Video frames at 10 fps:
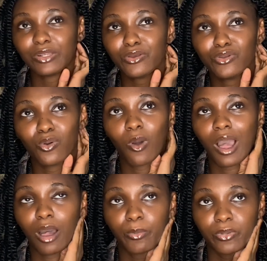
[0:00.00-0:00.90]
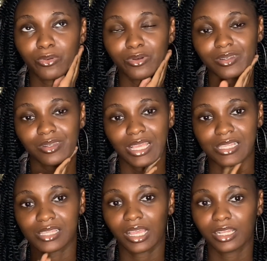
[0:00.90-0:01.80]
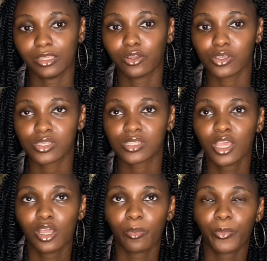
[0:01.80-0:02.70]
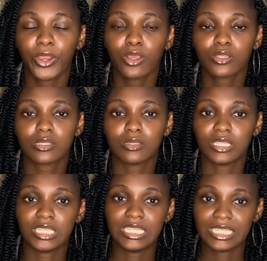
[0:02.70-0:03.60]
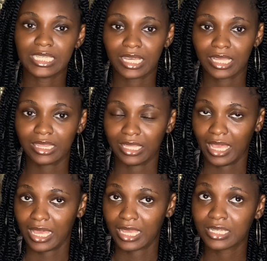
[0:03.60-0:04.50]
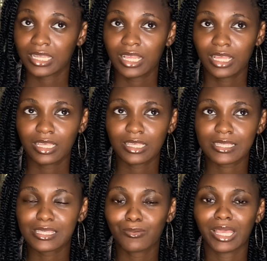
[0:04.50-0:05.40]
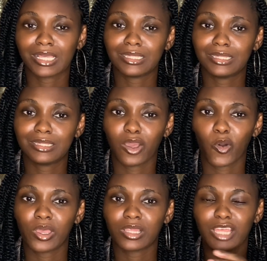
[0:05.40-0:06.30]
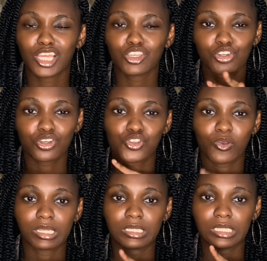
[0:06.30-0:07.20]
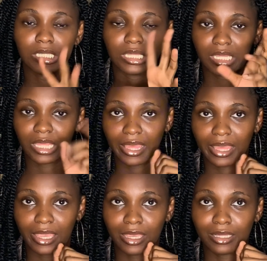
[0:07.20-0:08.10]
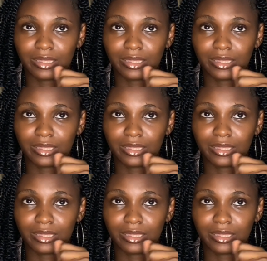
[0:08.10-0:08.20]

I don't know what happened exactly because prior to the dinner they had, it seemed like there were tensions already in the air.